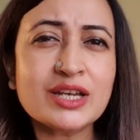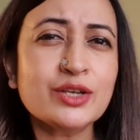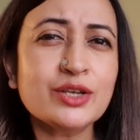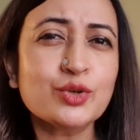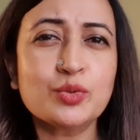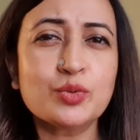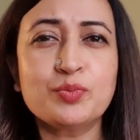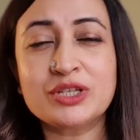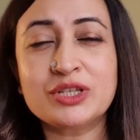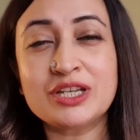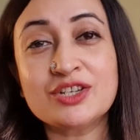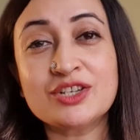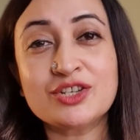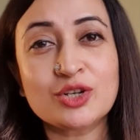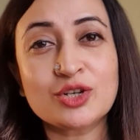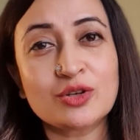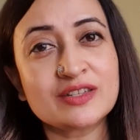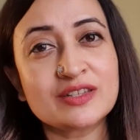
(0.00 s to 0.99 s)
no
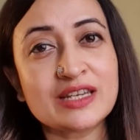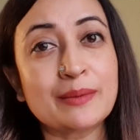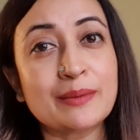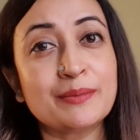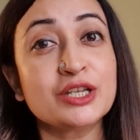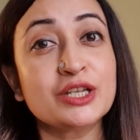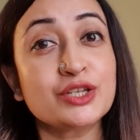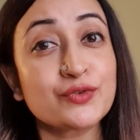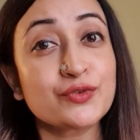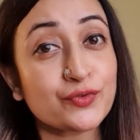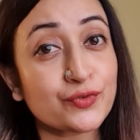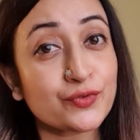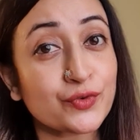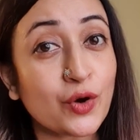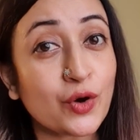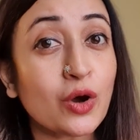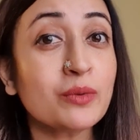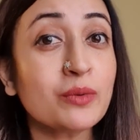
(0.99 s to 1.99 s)
potential of damage
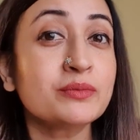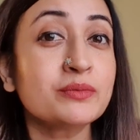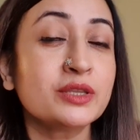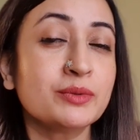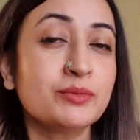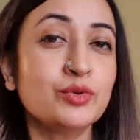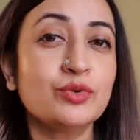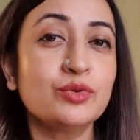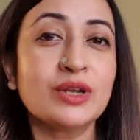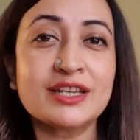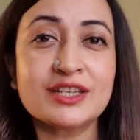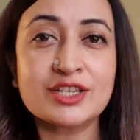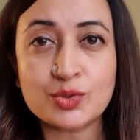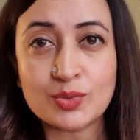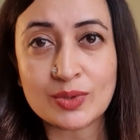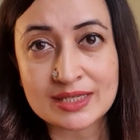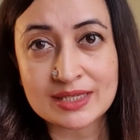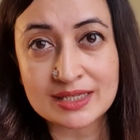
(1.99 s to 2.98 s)
from the blue light
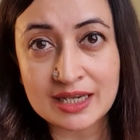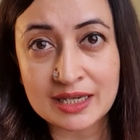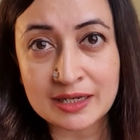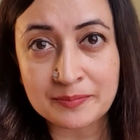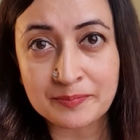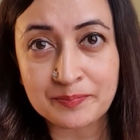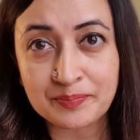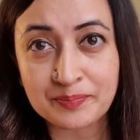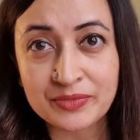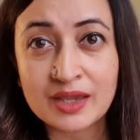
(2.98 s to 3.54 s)
to our skin.